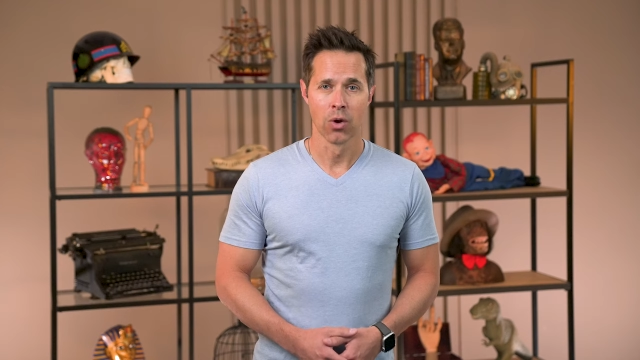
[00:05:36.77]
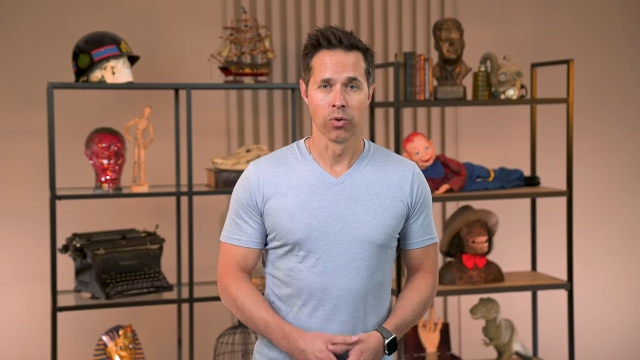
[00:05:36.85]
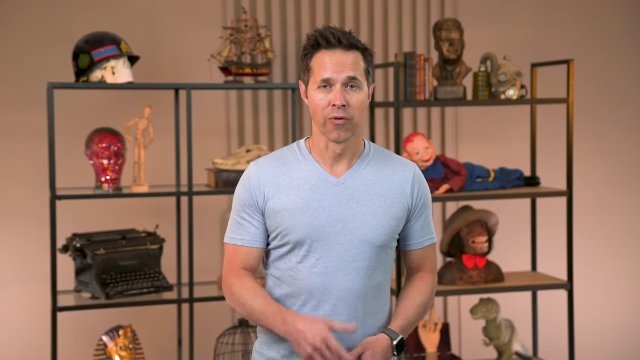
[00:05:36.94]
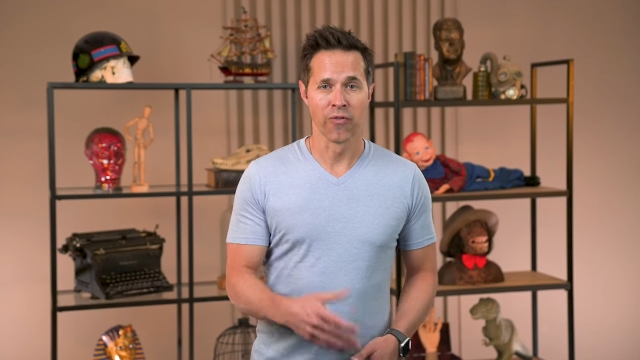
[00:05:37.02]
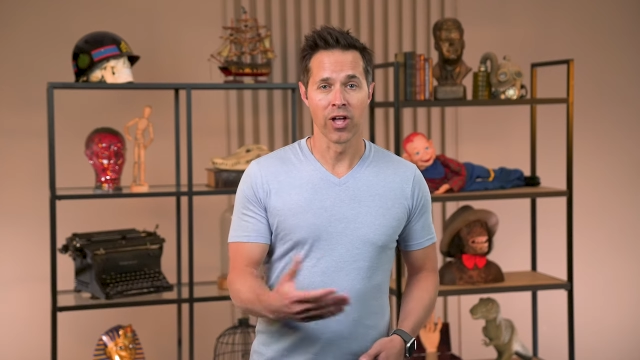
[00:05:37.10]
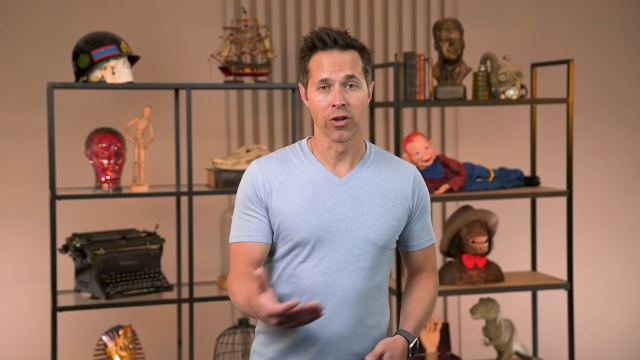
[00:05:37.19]
With
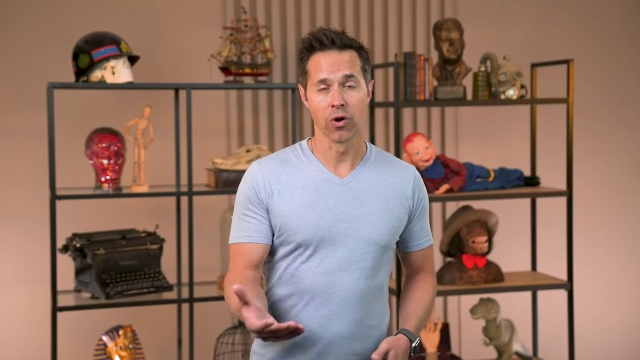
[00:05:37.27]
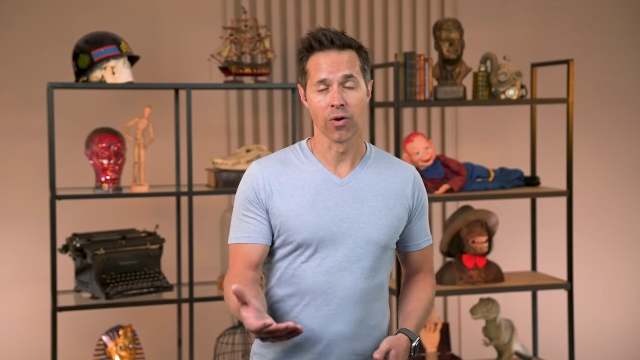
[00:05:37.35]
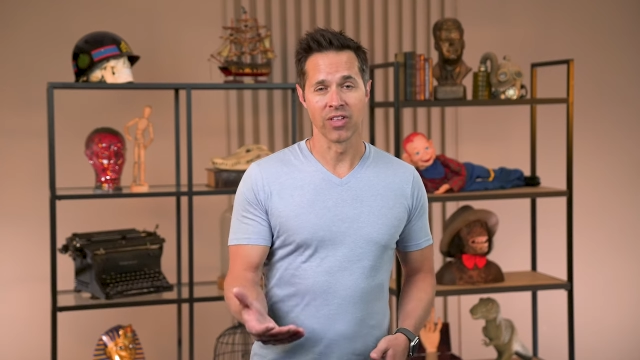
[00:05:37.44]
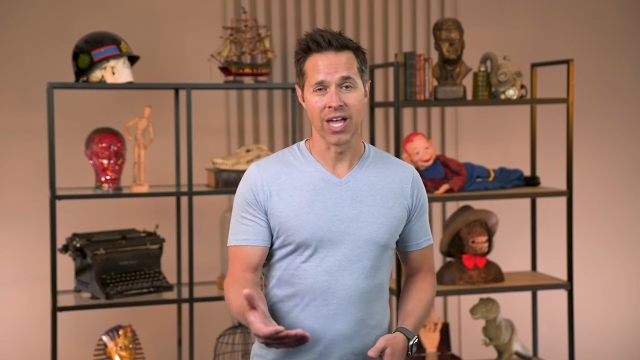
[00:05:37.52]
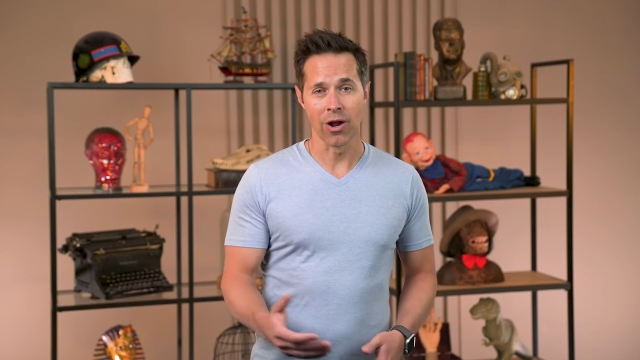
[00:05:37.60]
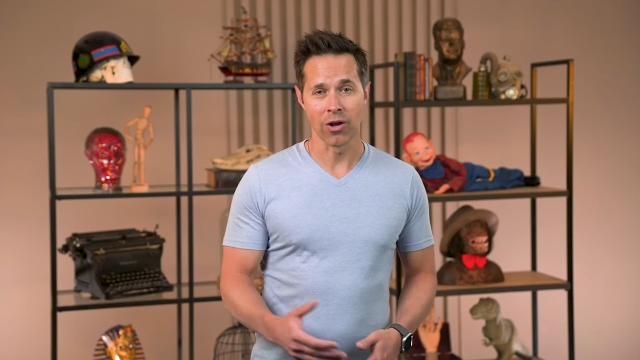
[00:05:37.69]
the failure
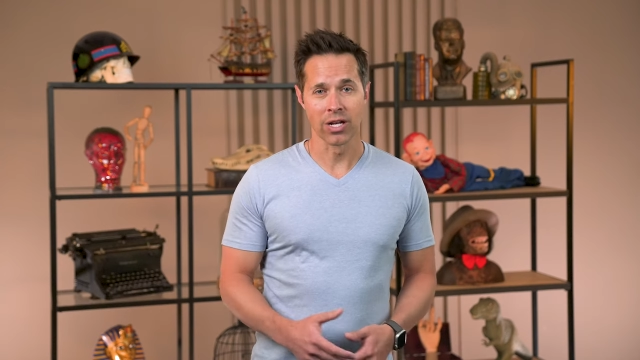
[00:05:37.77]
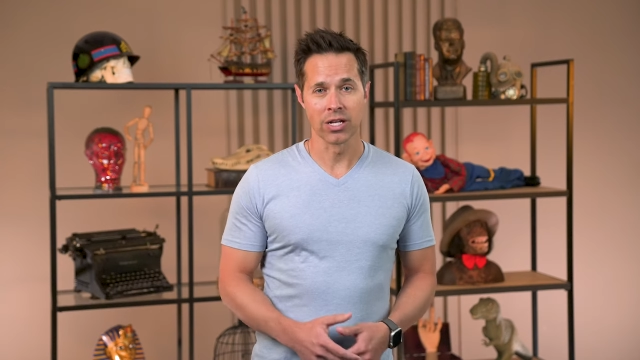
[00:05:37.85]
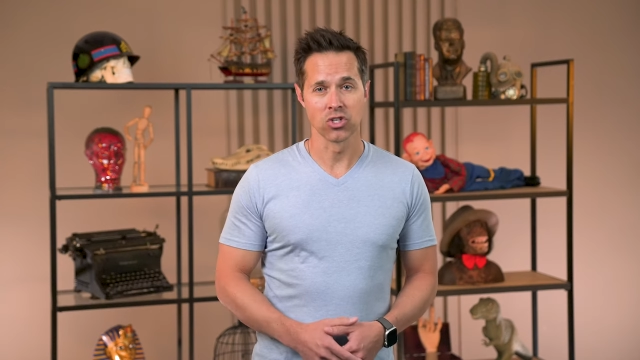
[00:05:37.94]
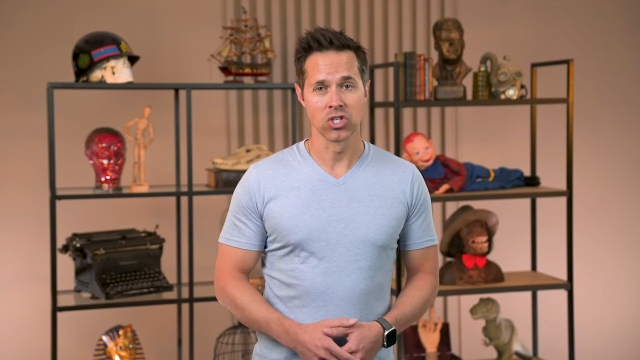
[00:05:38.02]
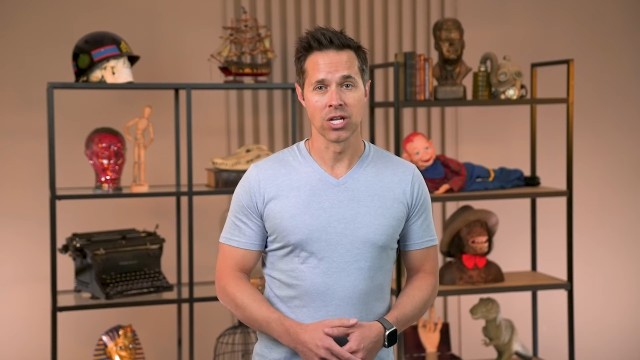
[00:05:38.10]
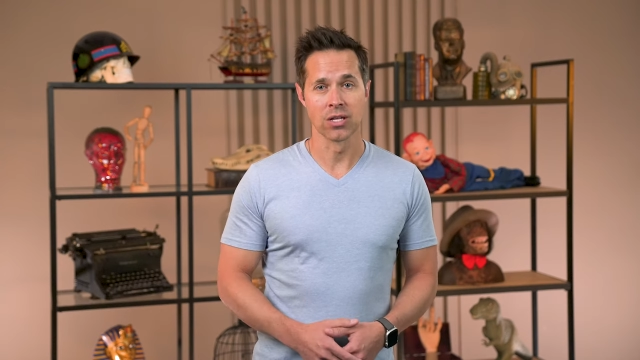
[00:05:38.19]
of the air
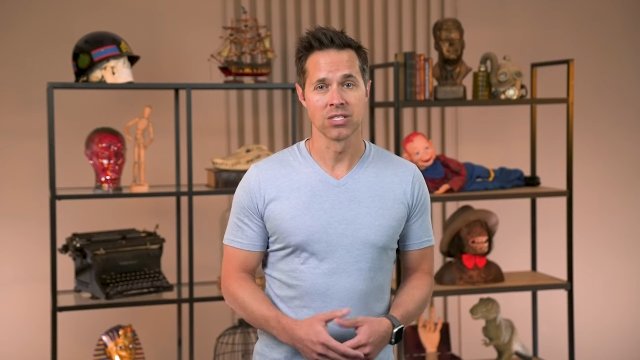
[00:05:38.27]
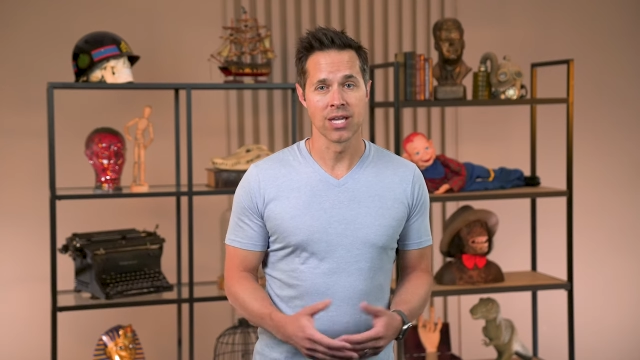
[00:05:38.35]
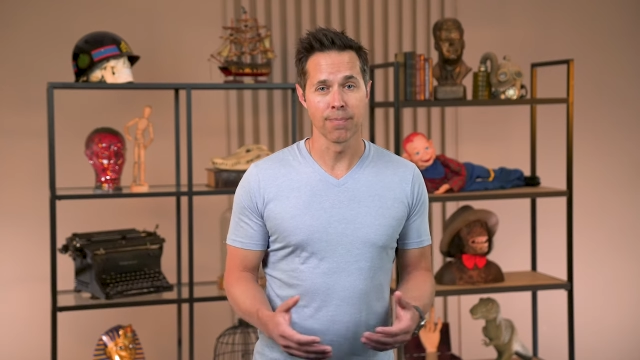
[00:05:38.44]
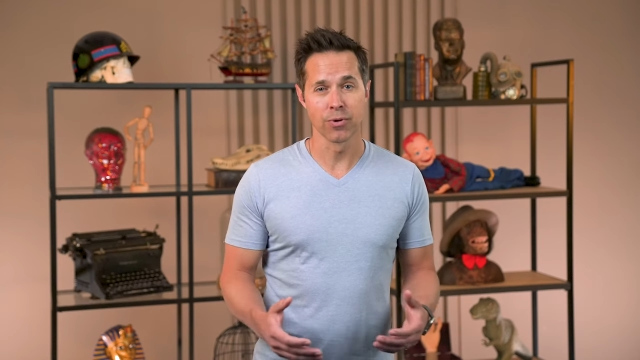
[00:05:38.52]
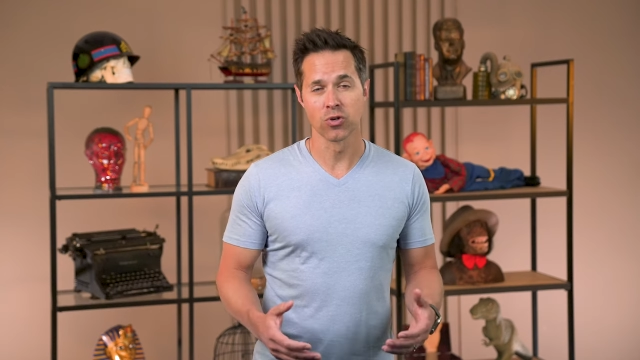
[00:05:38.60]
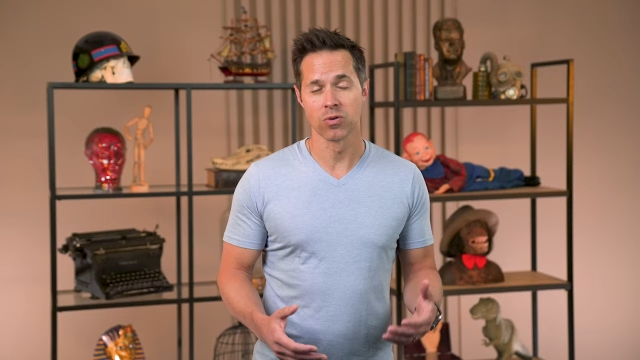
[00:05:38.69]
conditioning,
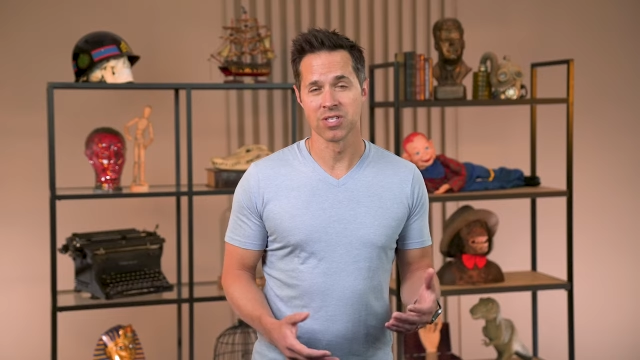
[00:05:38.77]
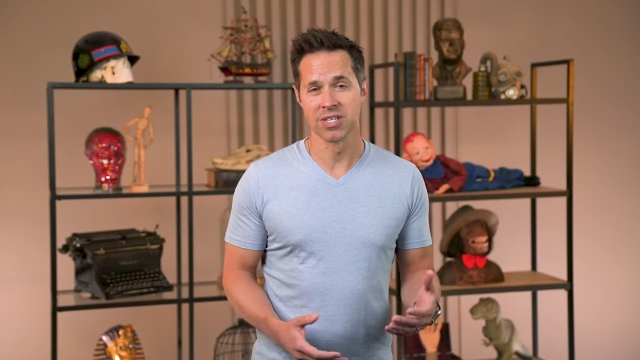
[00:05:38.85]
temperatures